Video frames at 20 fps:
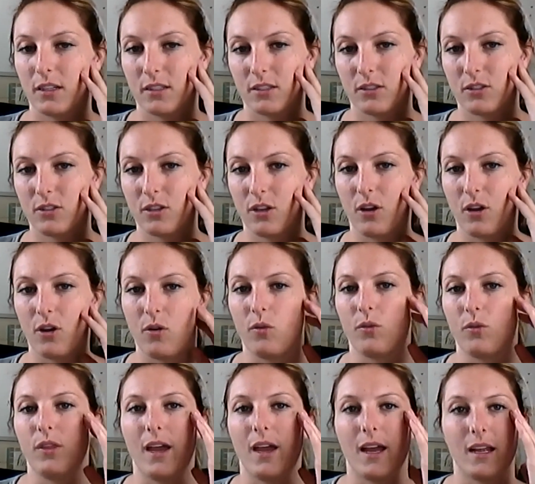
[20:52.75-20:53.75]

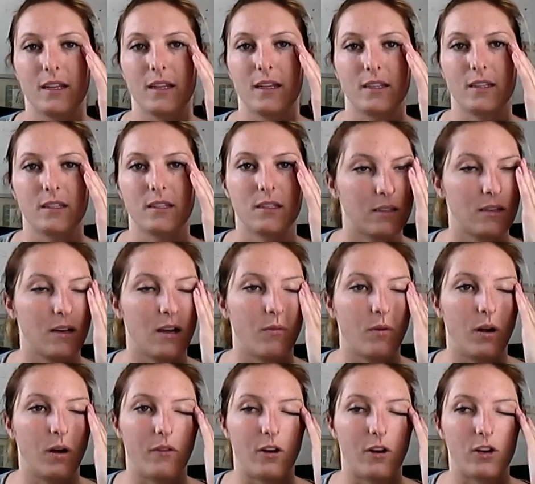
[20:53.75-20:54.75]
So that's
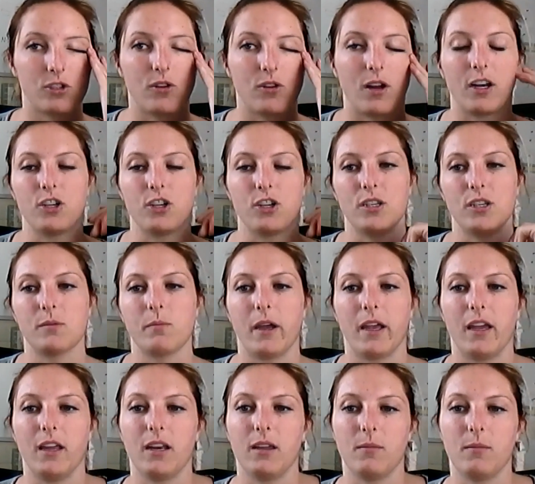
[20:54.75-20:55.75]
not one of our strategies by
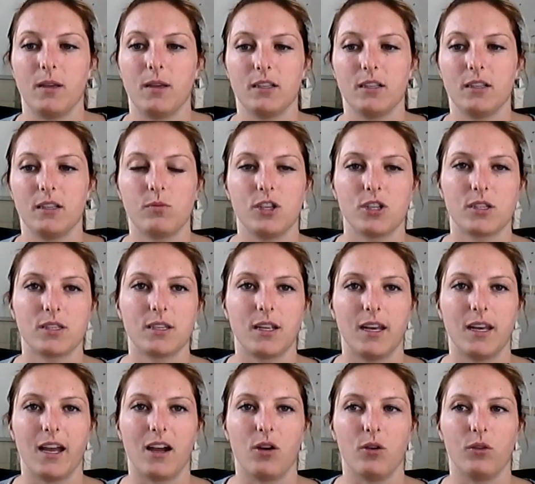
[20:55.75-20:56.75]
any means. We just
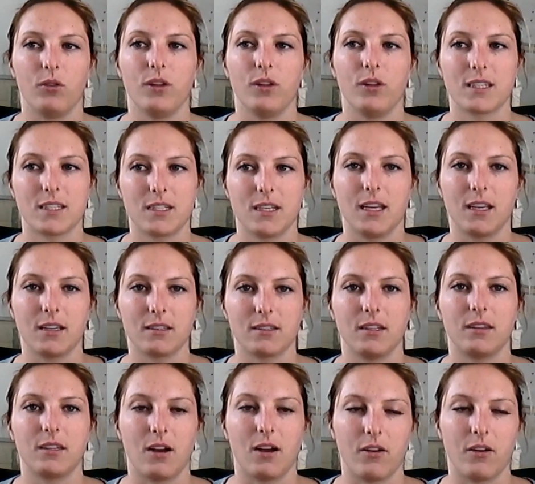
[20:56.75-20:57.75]
send out listings
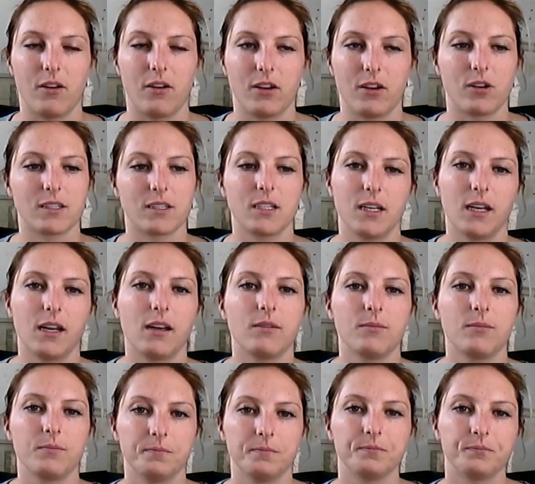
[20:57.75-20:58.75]
that they're interested in.